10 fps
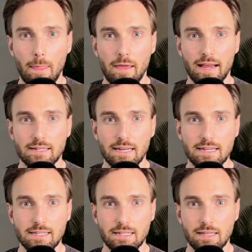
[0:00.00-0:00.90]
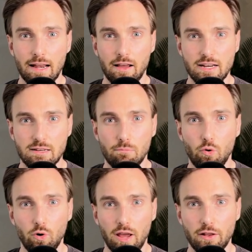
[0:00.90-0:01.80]
exists that has a
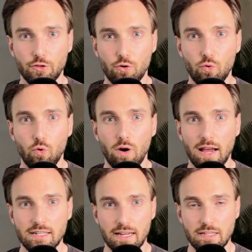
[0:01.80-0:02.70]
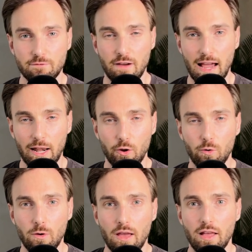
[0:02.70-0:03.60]
boolean true as its
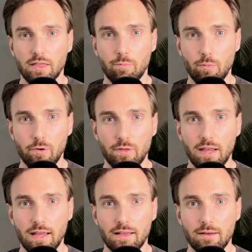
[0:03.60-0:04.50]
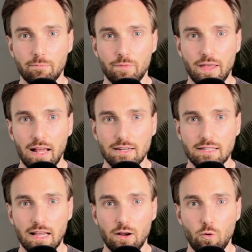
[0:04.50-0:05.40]
value. The property tells
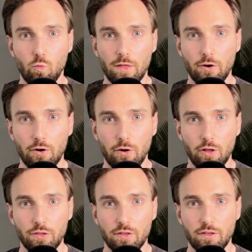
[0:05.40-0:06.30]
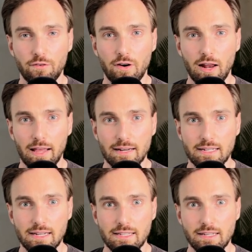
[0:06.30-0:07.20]
that whether or not the file
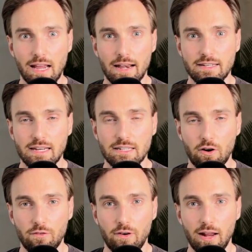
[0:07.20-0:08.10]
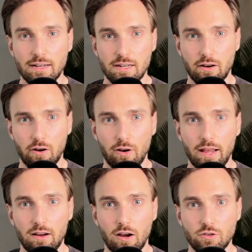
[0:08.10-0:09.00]
exists and since our file is in our
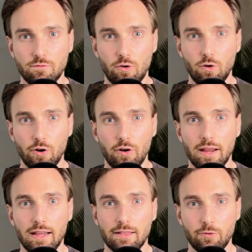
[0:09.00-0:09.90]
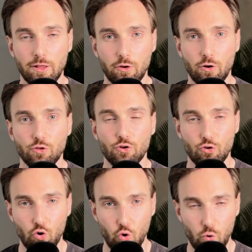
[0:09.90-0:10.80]
lakehouse folder, it returned
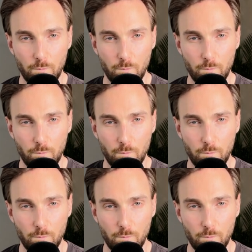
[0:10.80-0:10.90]
true.